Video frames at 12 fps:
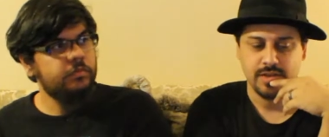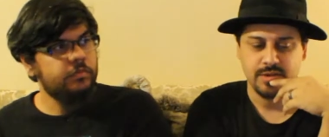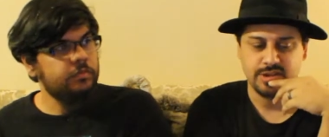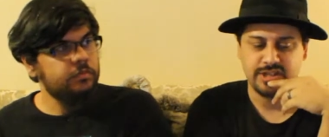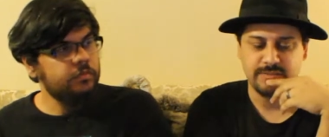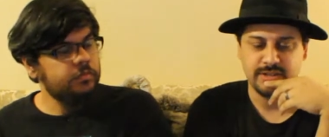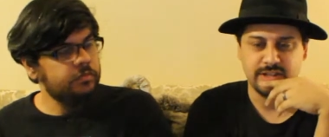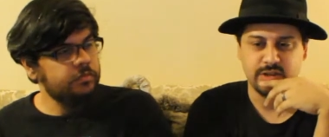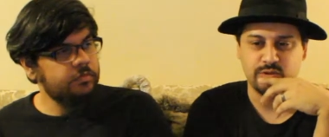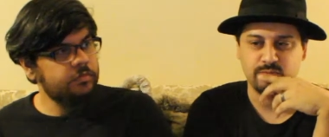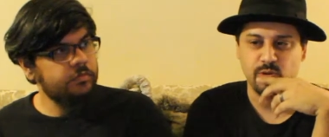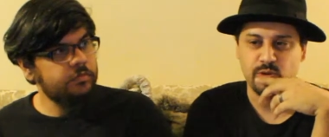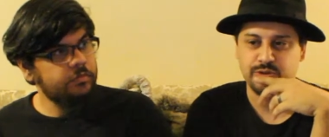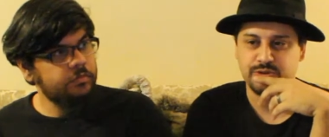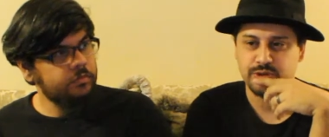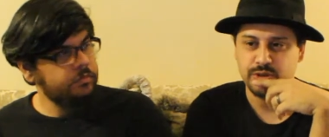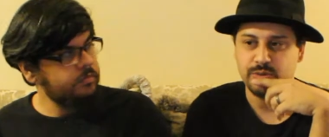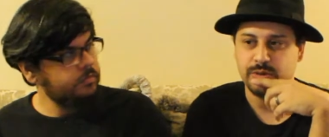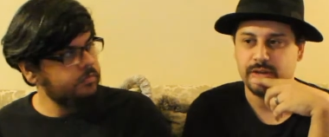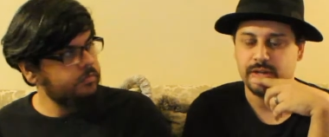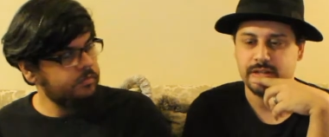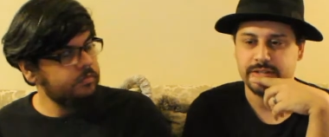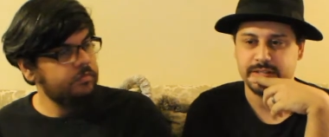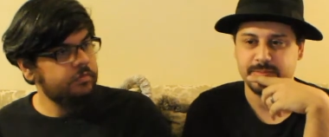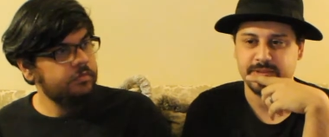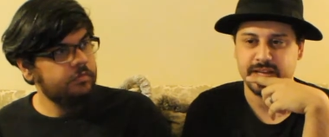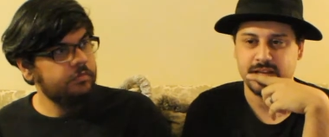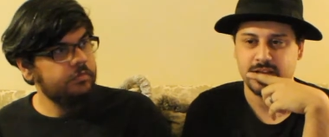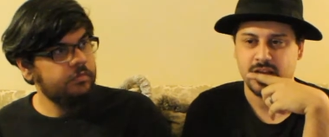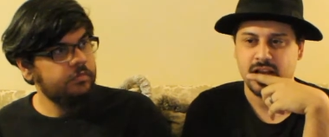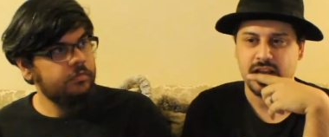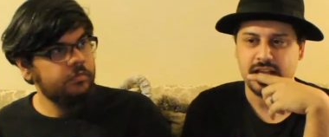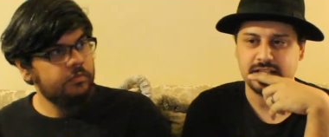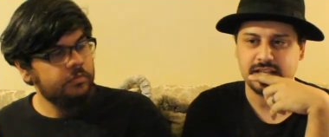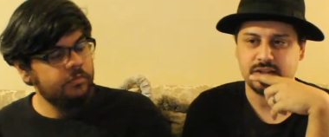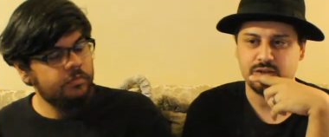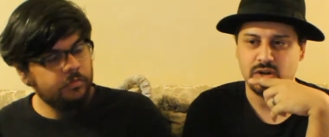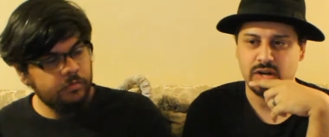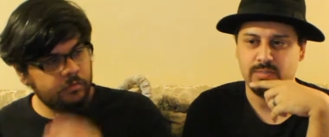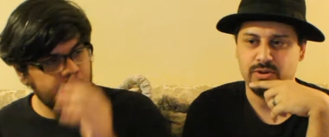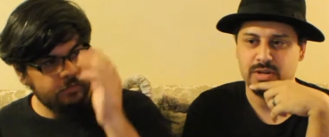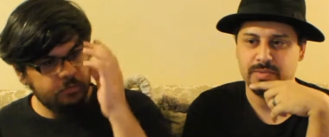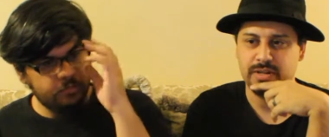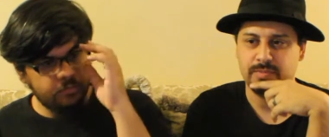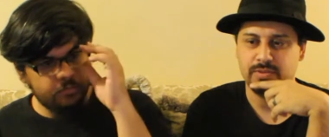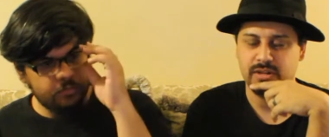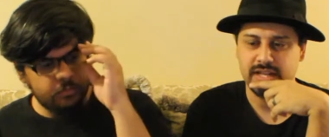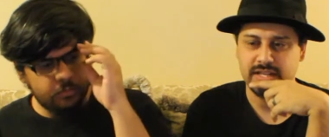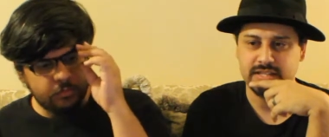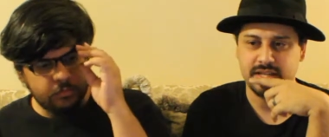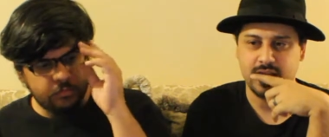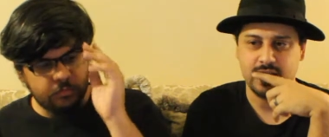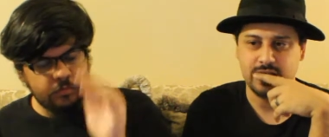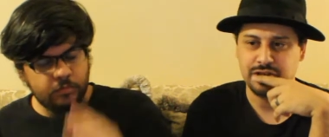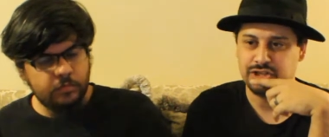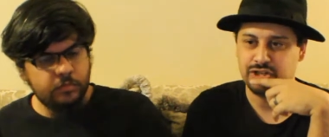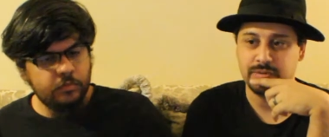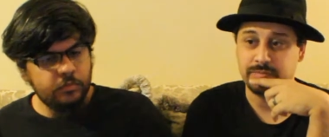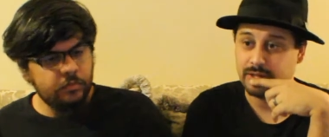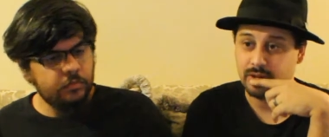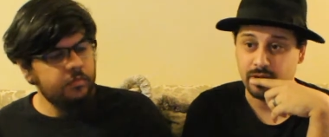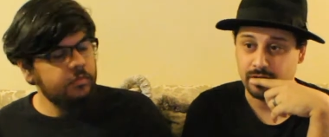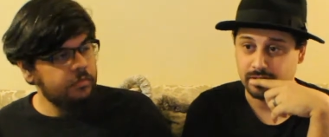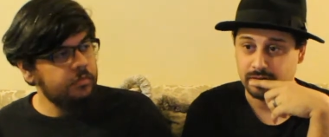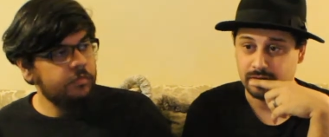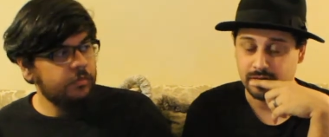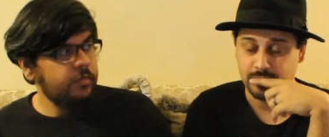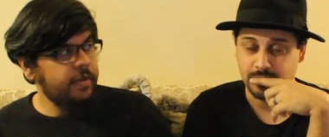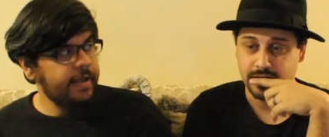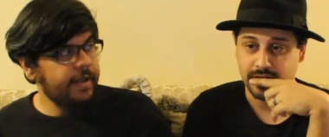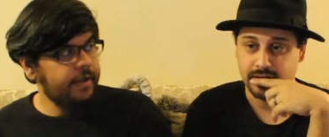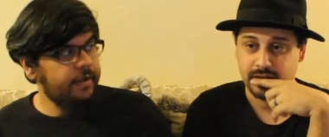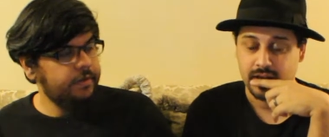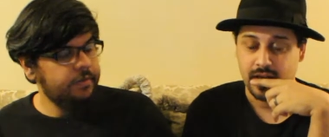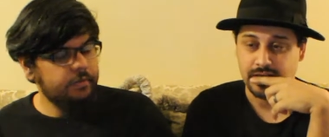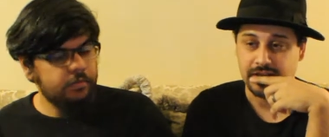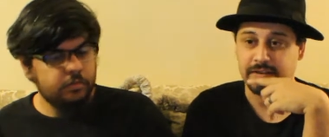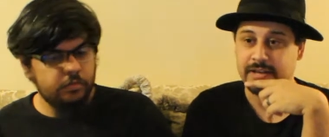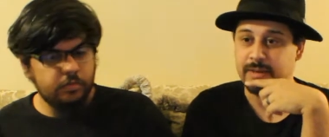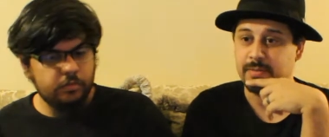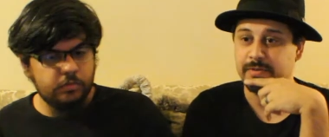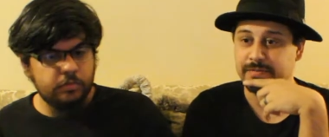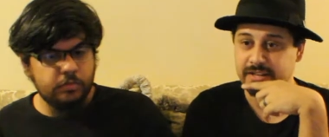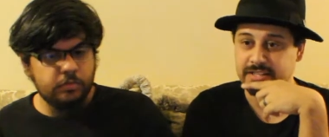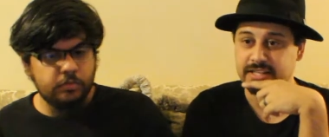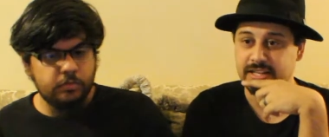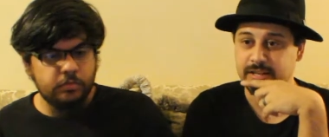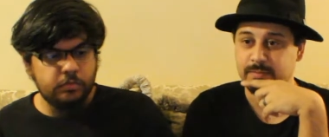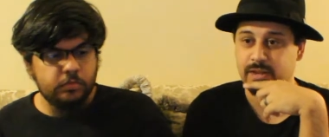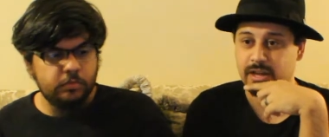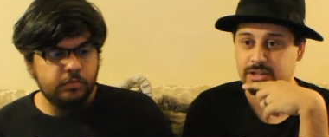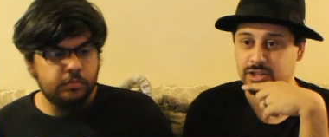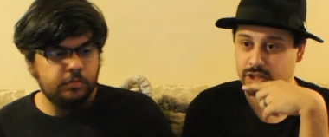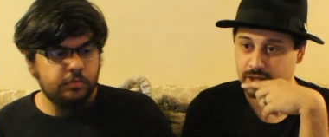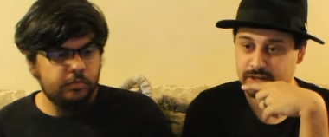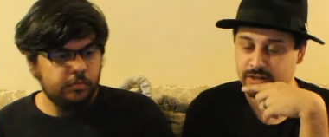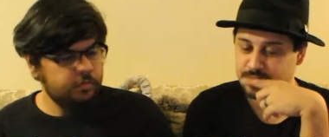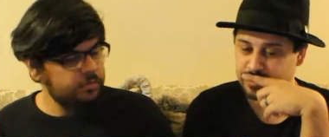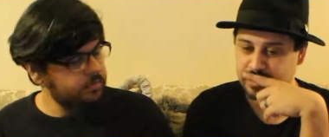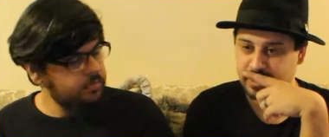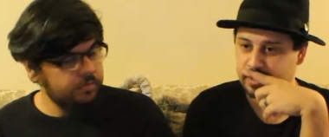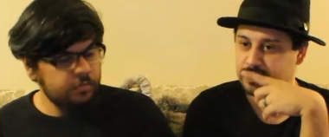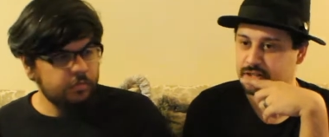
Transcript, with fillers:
Speaker 1: There seems like there's more to it, and it seems like it's like they're trying to put him in a place that he shouldn't belong in a way. Yeah. And they keep convincing him that you know it's